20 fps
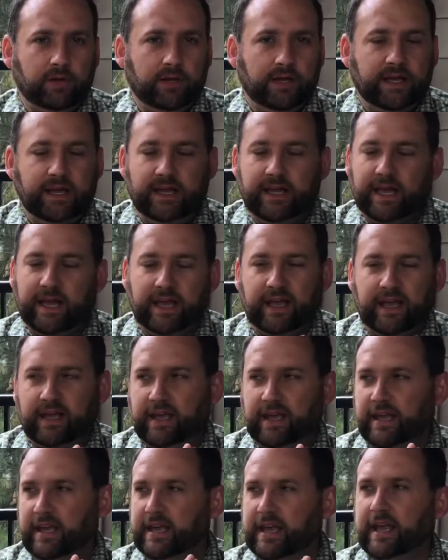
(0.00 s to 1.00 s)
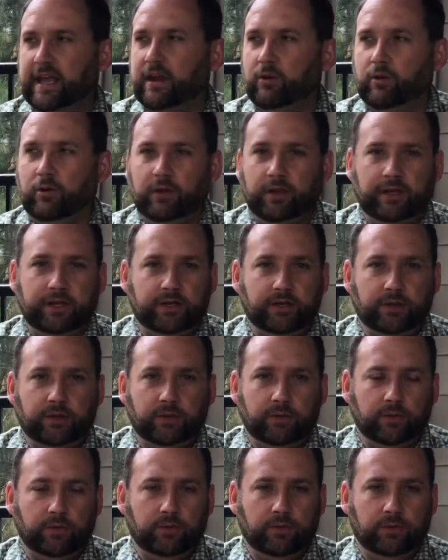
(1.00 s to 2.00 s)
He can't really
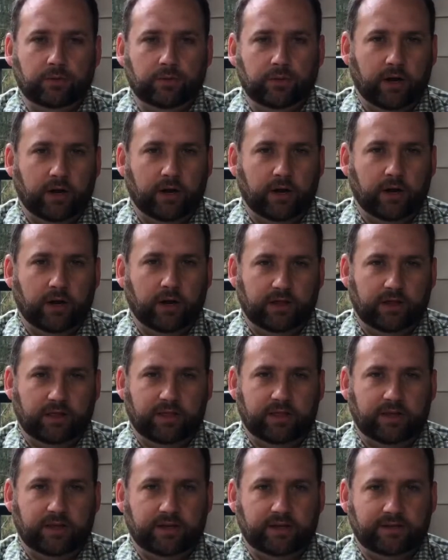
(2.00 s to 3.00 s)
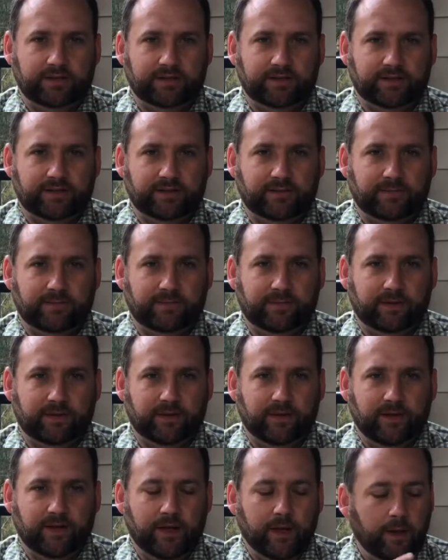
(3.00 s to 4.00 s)
do great things.
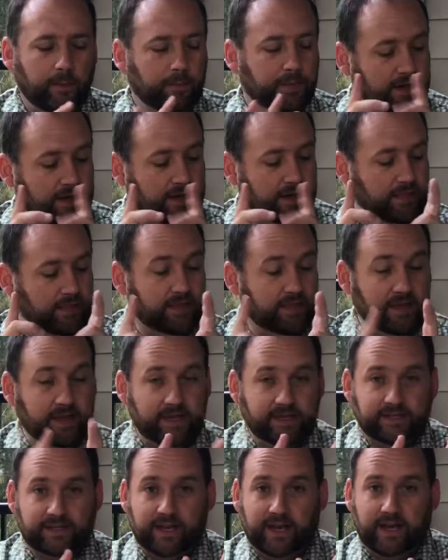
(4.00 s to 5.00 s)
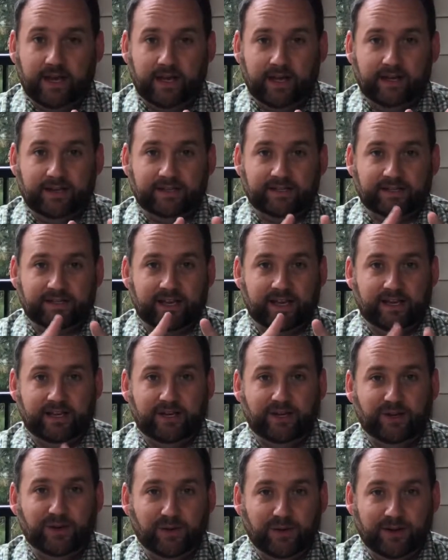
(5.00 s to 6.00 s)
But yet these guys, they
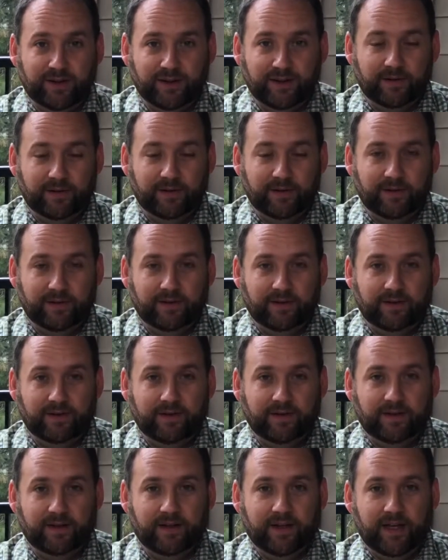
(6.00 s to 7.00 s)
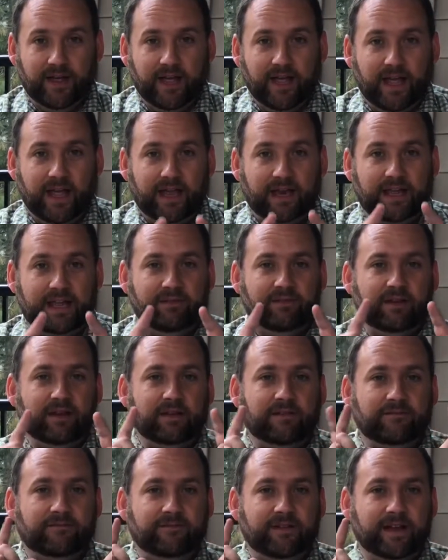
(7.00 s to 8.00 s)
knew him. And even
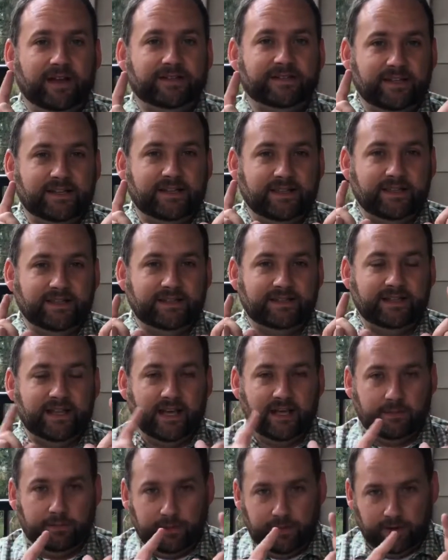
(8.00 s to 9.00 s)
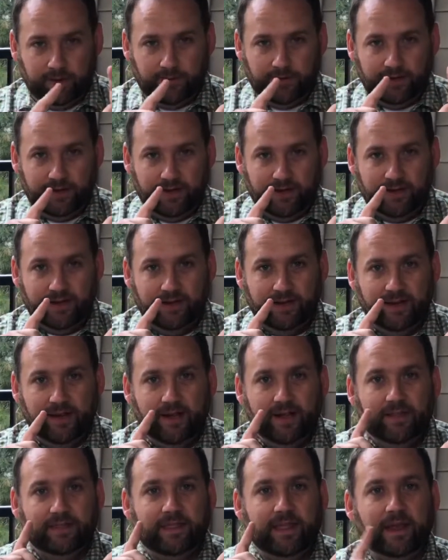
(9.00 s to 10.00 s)
in facing the death penalty,
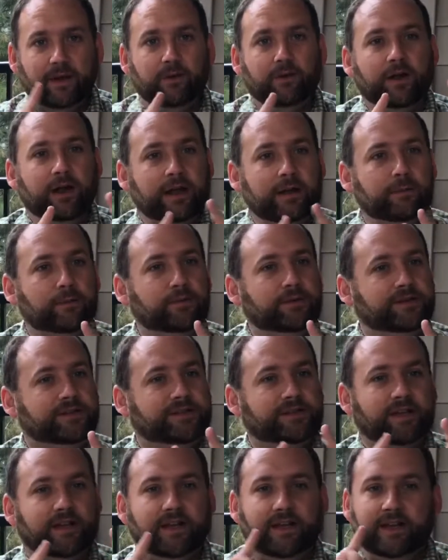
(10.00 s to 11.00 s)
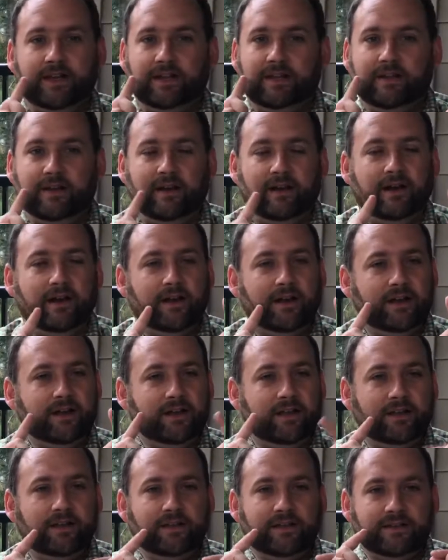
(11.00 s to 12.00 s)
they were able to say, God
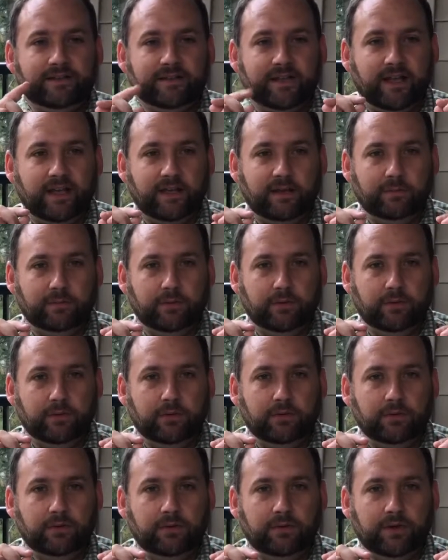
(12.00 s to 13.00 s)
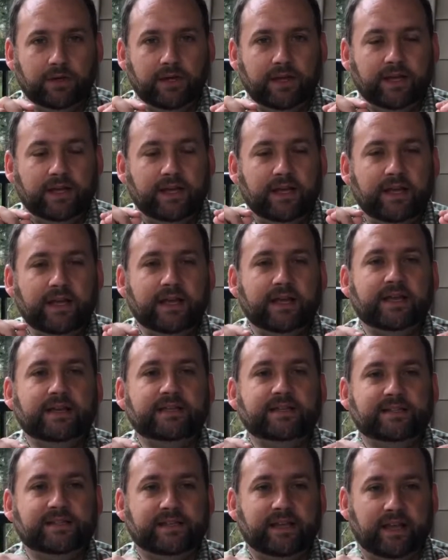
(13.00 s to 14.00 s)
is able. He
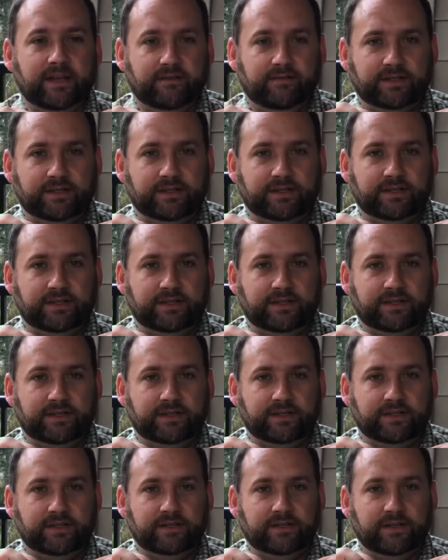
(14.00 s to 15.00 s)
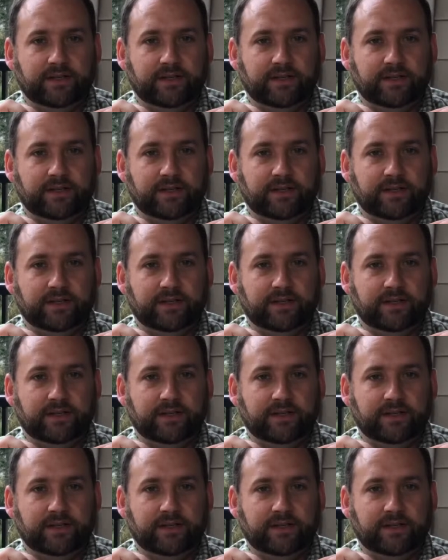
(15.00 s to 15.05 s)
can save us.